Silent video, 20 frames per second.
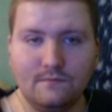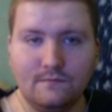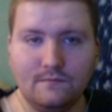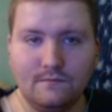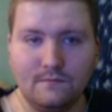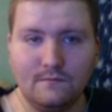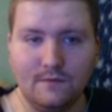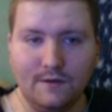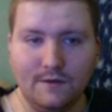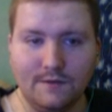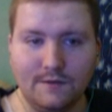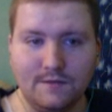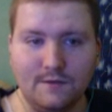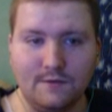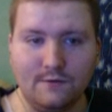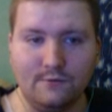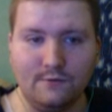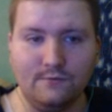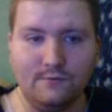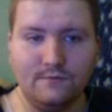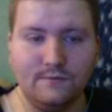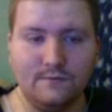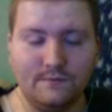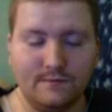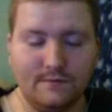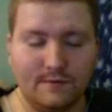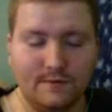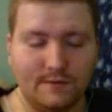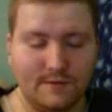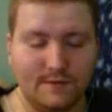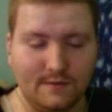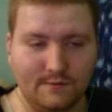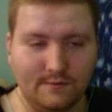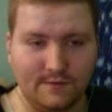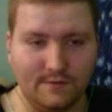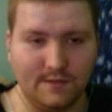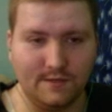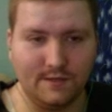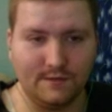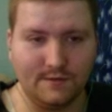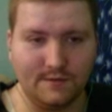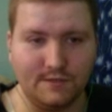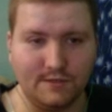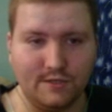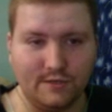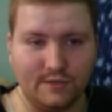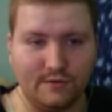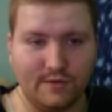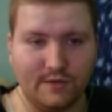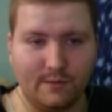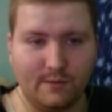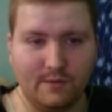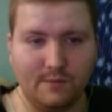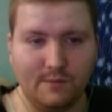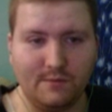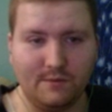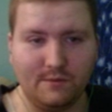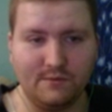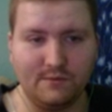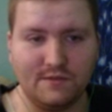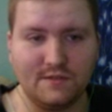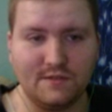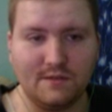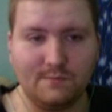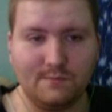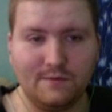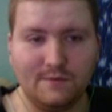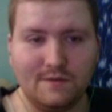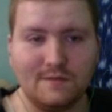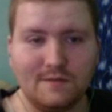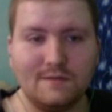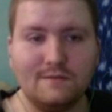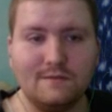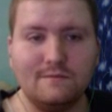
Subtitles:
Also, here's a jingle coming up, and I'm going to skip this.